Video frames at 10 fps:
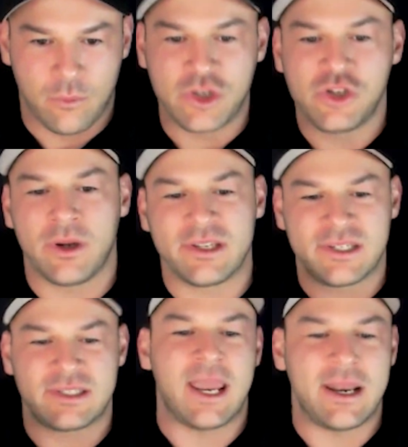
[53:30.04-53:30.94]
Once you
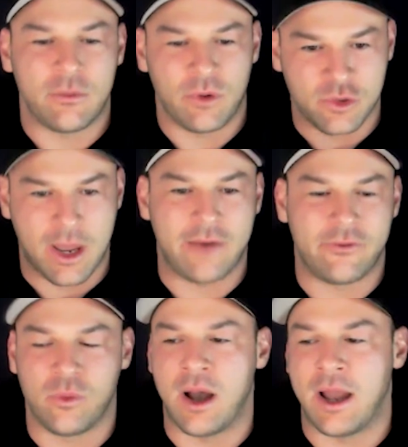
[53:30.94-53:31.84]
understand it, once you have
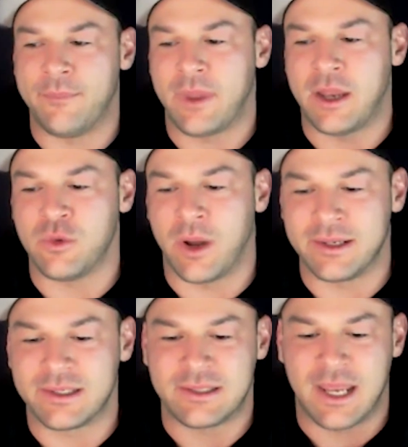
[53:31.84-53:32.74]
a why and you
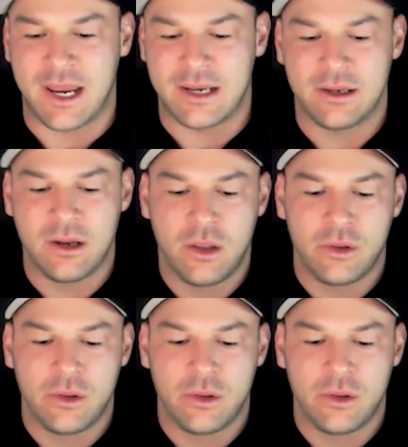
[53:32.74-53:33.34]
understand